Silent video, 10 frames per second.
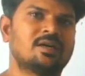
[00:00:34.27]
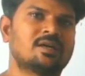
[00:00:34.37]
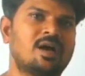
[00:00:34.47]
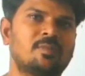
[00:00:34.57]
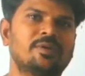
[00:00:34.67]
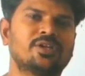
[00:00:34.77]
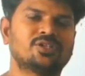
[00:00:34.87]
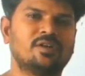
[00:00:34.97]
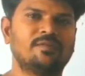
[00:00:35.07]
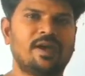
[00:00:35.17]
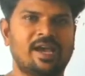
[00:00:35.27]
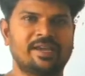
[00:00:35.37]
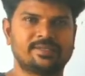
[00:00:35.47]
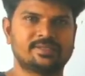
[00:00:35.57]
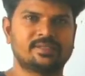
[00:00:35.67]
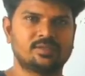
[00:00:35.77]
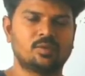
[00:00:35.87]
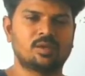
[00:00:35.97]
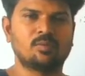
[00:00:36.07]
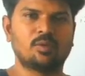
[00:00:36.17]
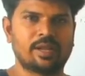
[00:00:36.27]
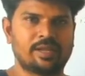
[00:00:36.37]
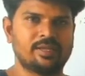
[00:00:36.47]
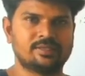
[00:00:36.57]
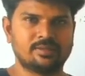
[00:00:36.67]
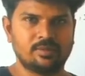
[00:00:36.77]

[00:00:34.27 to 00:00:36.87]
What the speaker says: combination of angles, two or more angles.